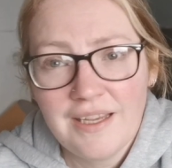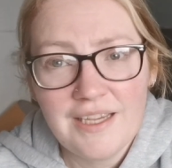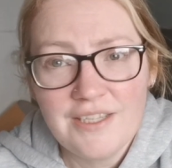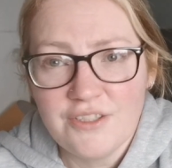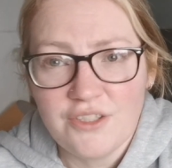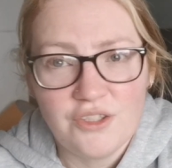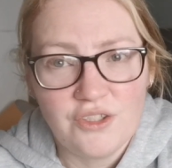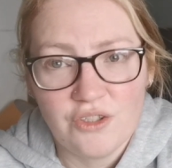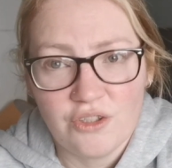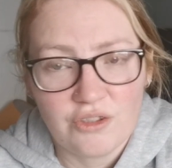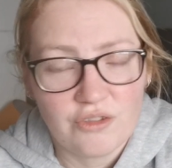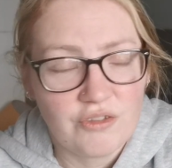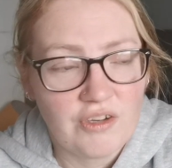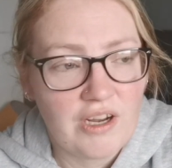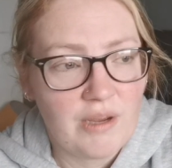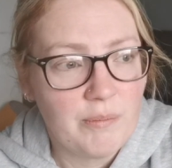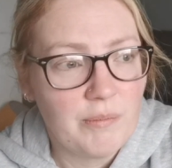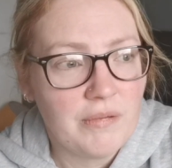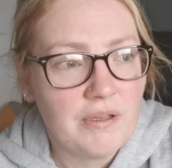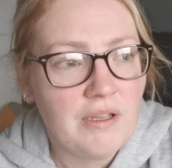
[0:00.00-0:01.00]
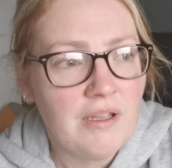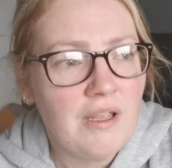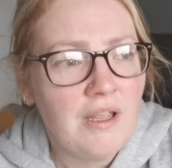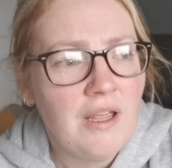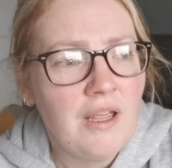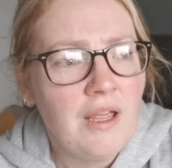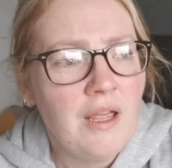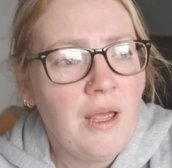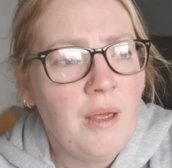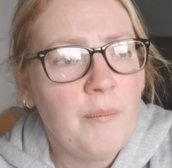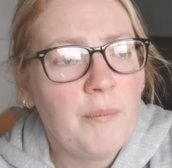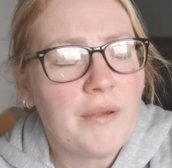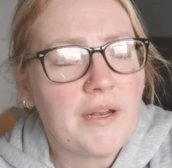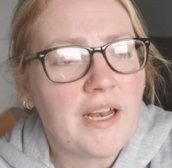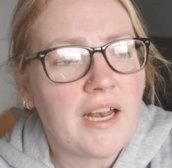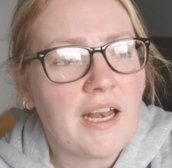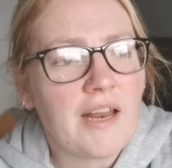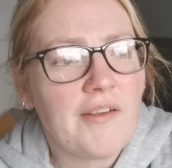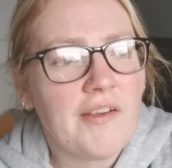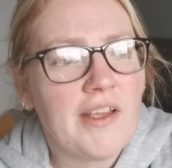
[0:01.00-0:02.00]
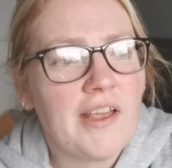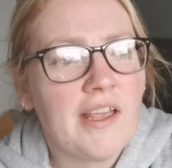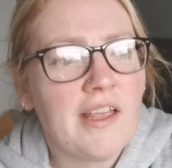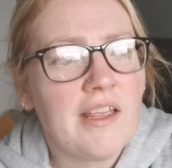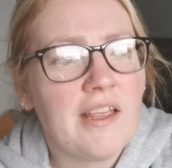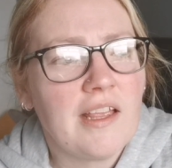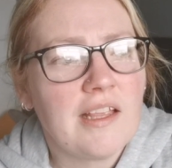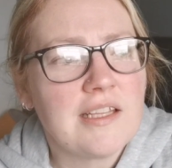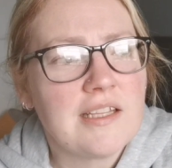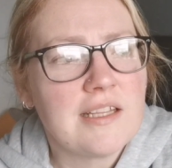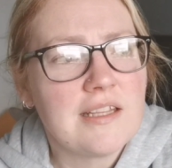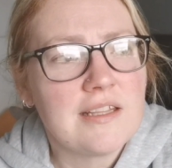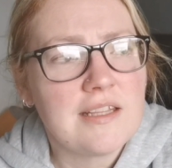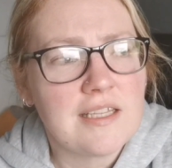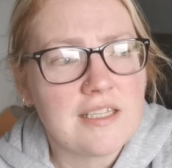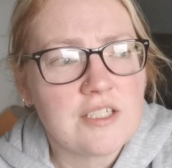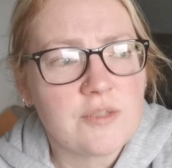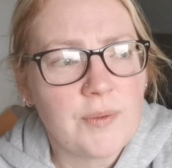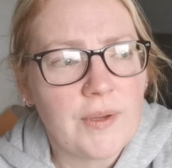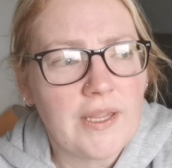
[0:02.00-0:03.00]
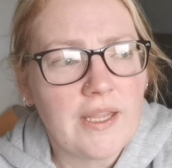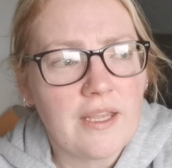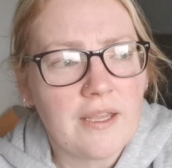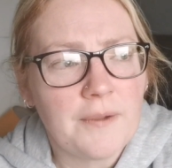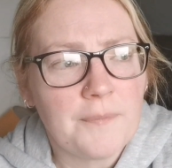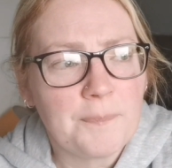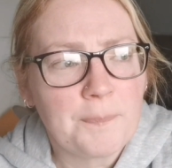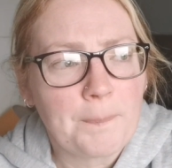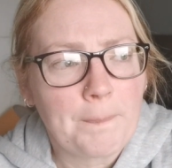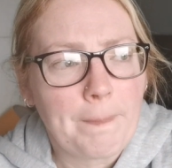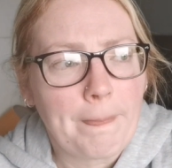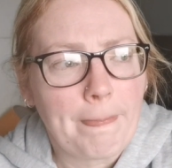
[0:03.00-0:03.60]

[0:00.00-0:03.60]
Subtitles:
I do talk crap. But anyway, this week